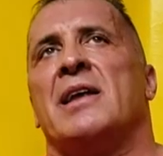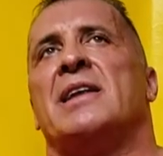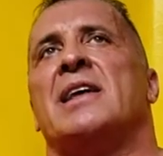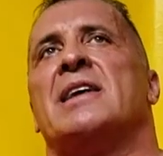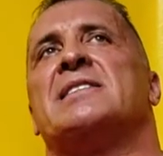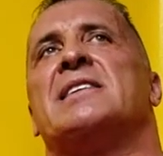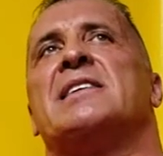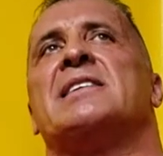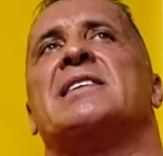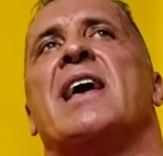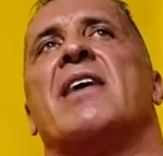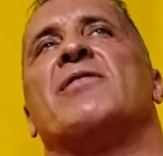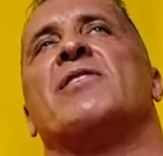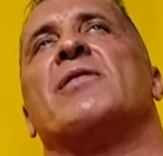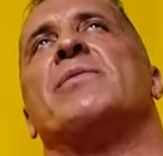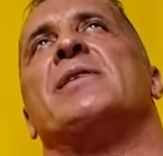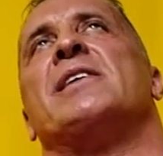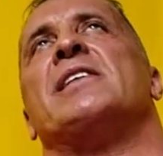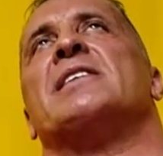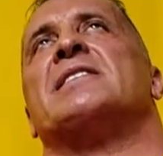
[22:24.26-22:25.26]
Does this have
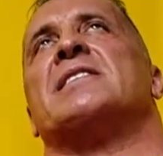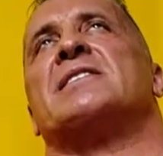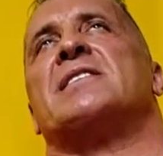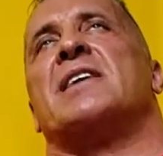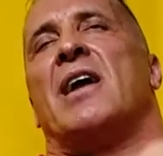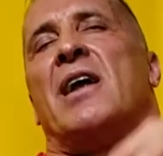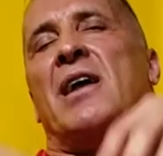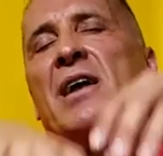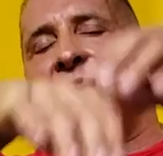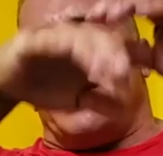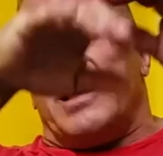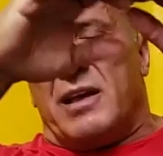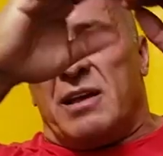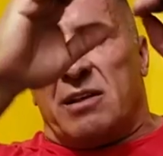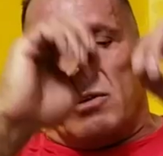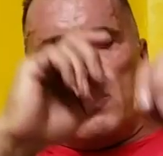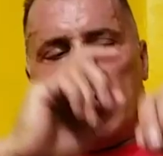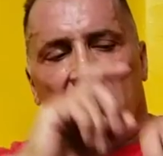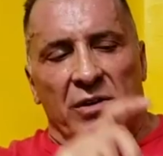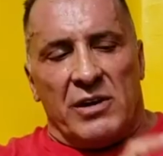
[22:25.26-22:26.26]
to be
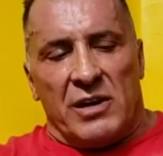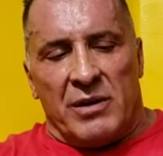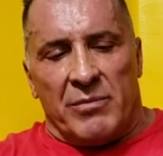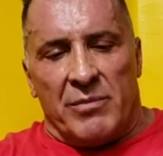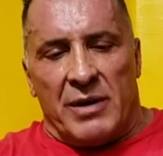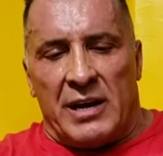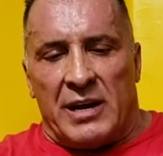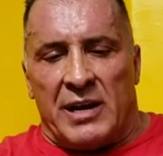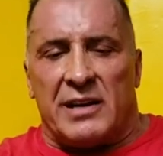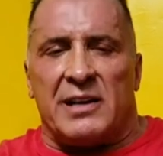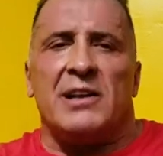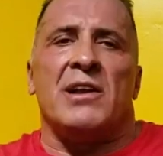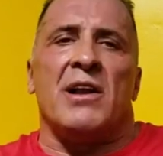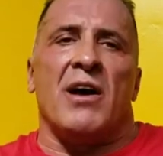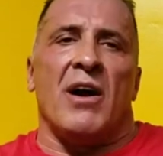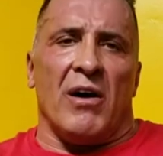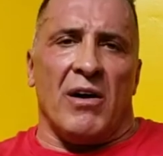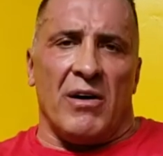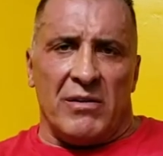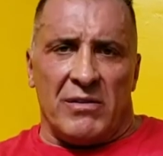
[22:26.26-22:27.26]
necessarily two to a minute?
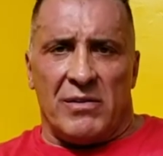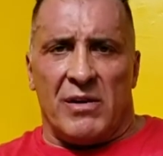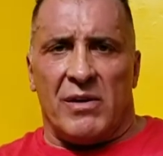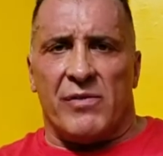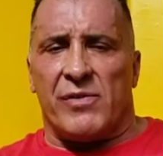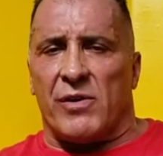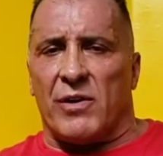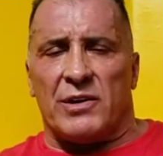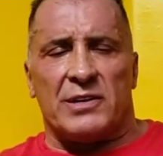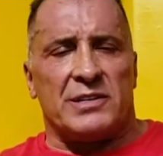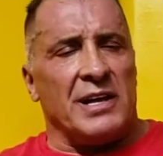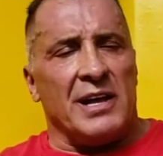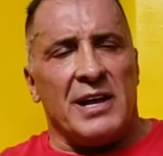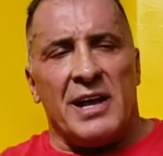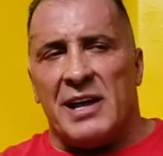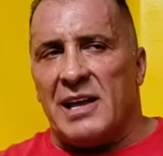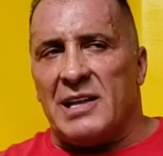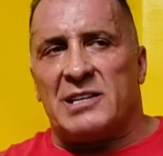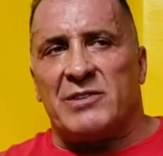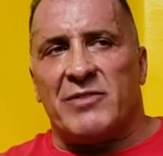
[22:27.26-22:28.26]
No, of course.
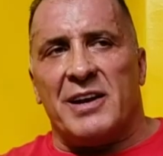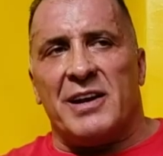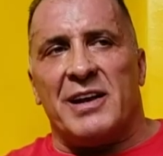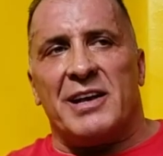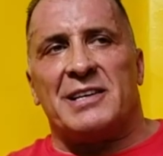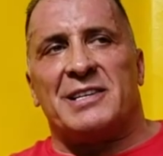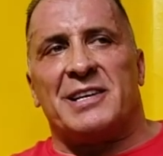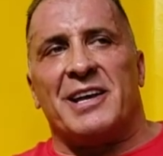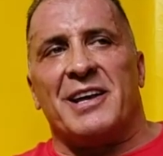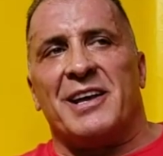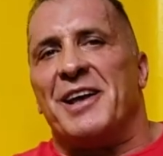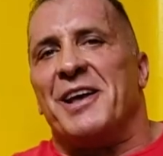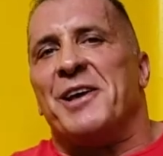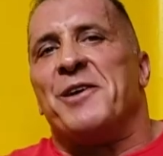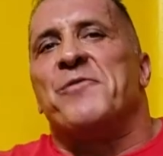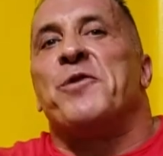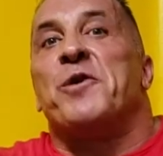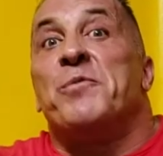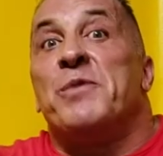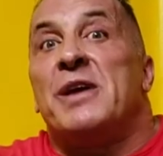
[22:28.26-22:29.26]
It's very easy
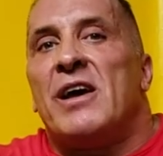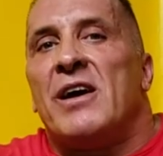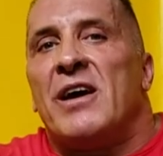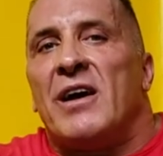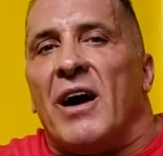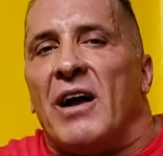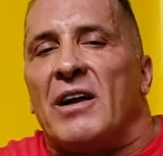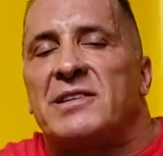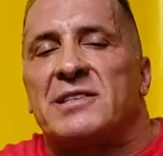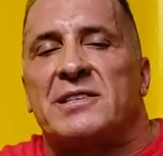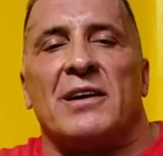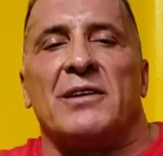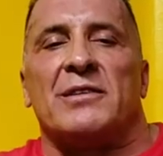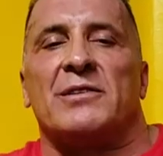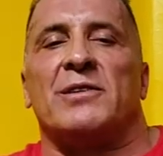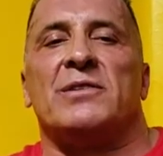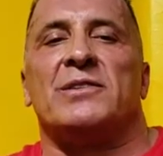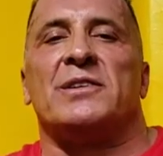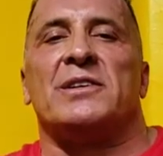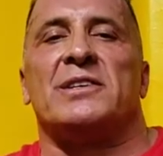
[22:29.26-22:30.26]
for me also
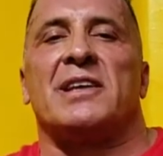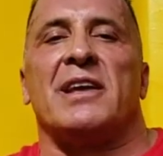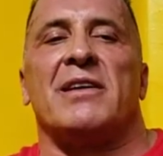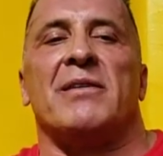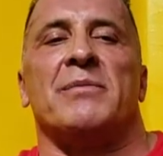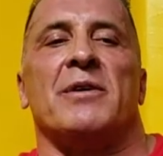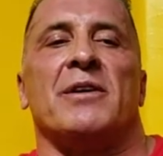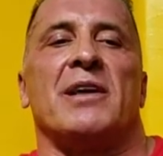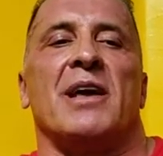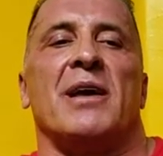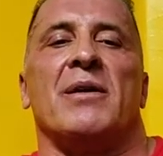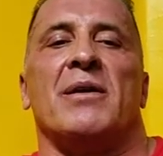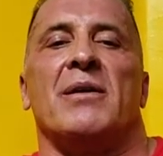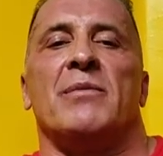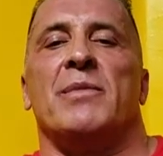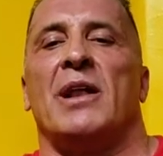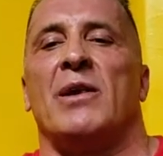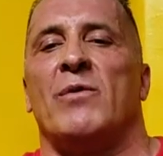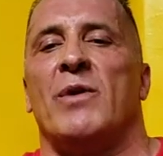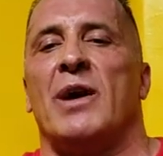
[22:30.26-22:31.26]
to just give them, okay,
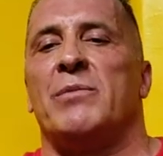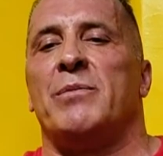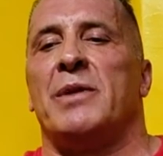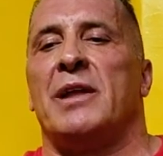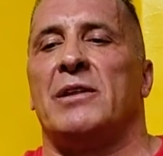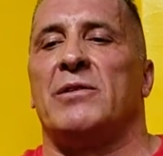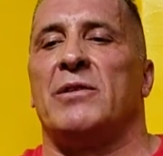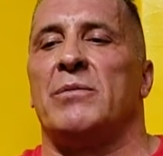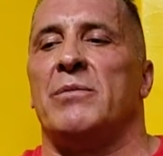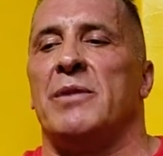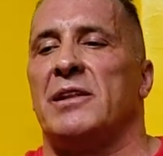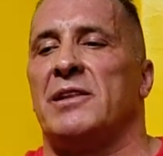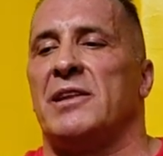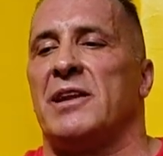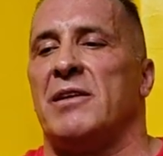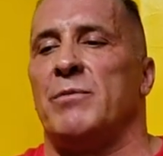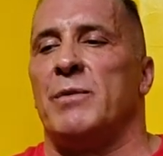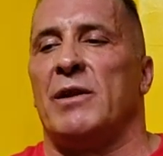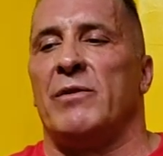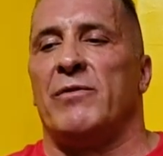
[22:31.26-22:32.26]
meal one, meal two, meal
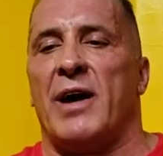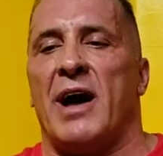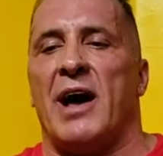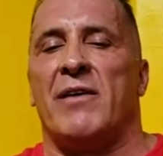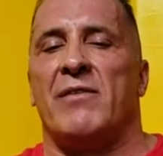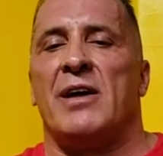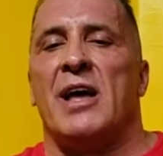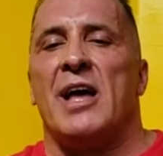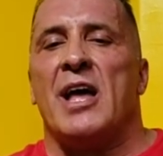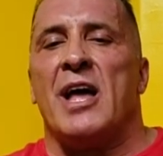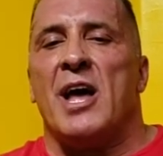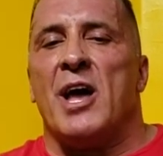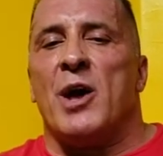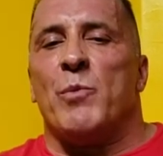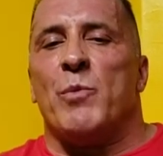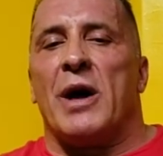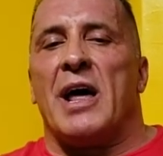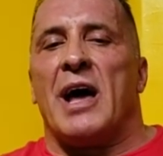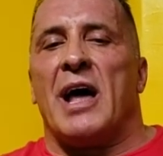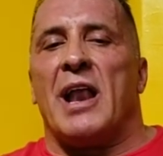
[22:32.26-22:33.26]
three, meal five.
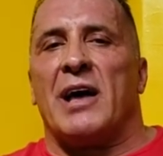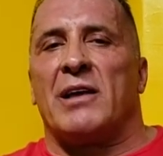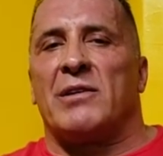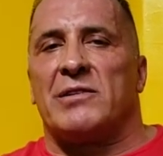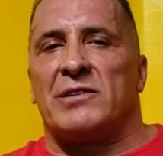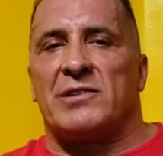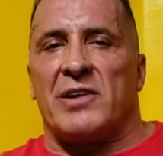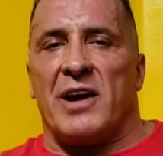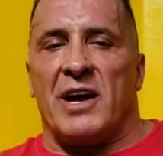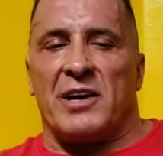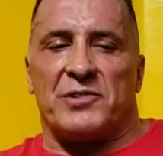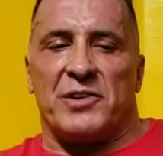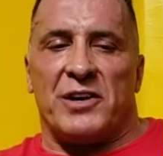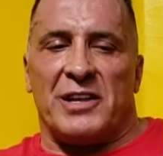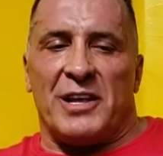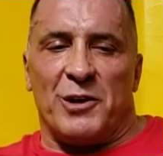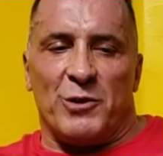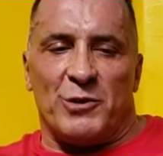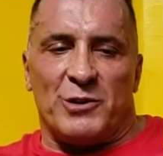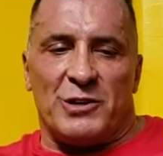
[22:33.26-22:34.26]
But I like the structure
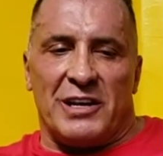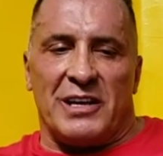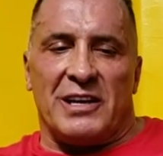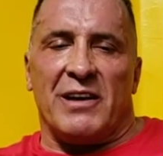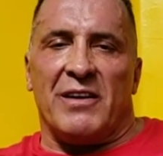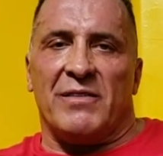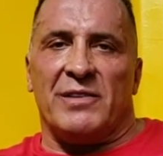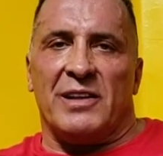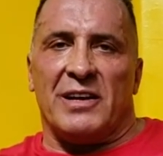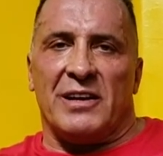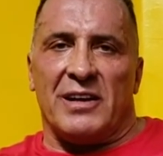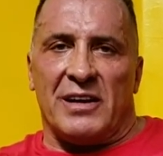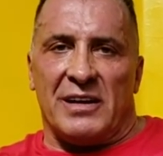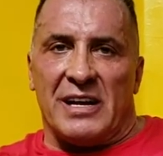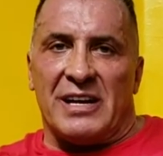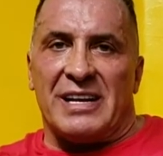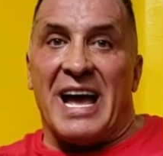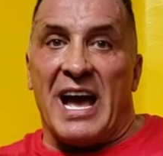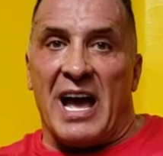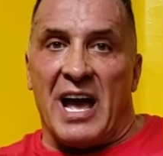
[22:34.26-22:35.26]
that I usually give the,
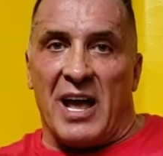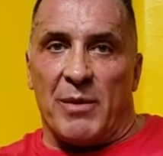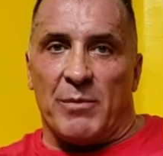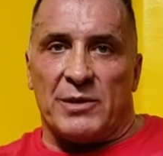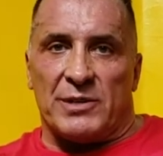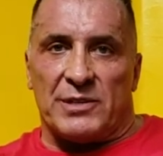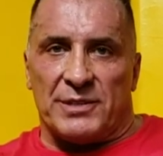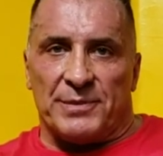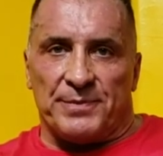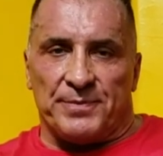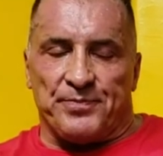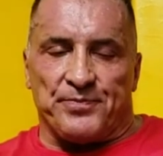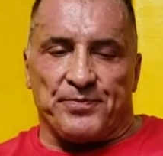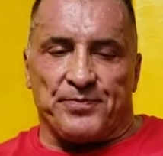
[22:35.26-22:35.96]
the times.